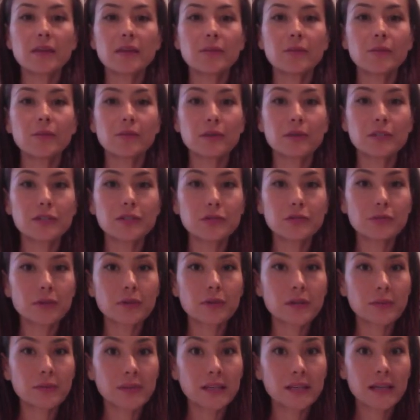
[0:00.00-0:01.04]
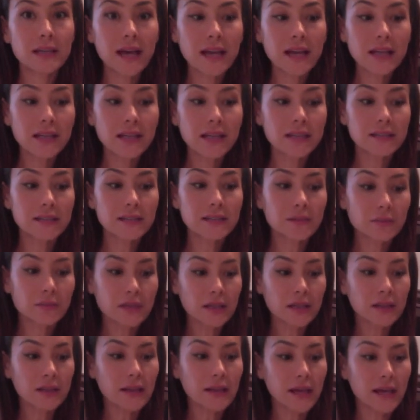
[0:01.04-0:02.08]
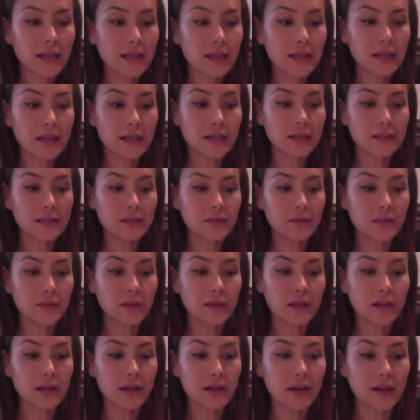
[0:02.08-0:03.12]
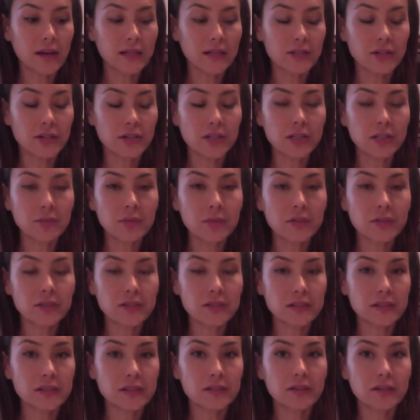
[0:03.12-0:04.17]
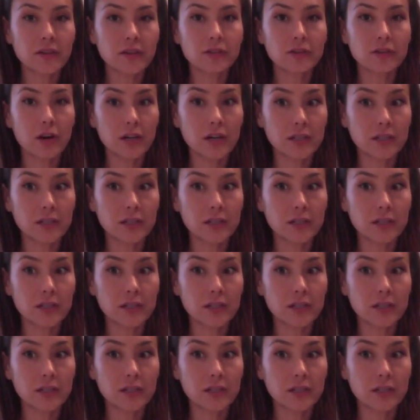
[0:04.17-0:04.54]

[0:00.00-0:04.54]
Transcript: what you want to be getting is something like this, something like Antarctic pure sea salt,